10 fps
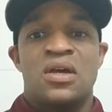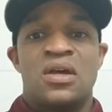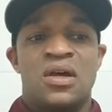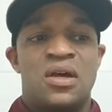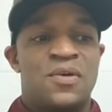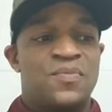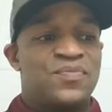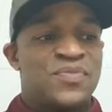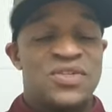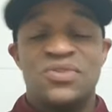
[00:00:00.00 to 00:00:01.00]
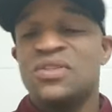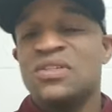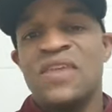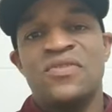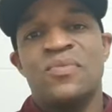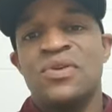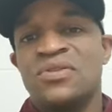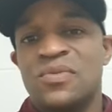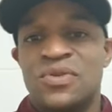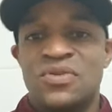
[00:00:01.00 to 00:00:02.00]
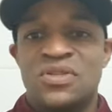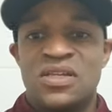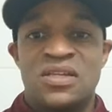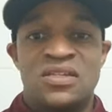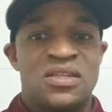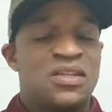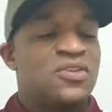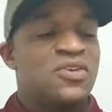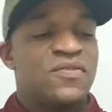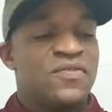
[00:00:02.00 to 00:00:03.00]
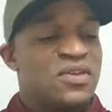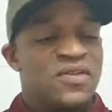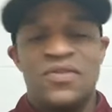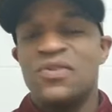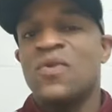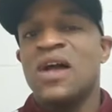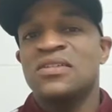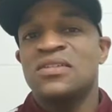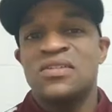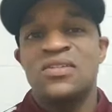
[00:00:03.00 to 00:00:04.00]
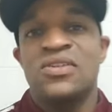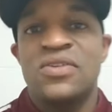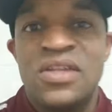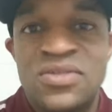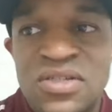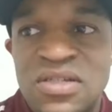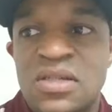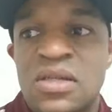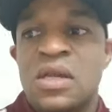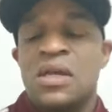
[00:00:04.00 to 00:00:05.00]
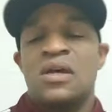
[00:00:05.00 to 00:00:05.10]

Um, so you just have to build some of those things, and you know if, if you're watching this and you're interested,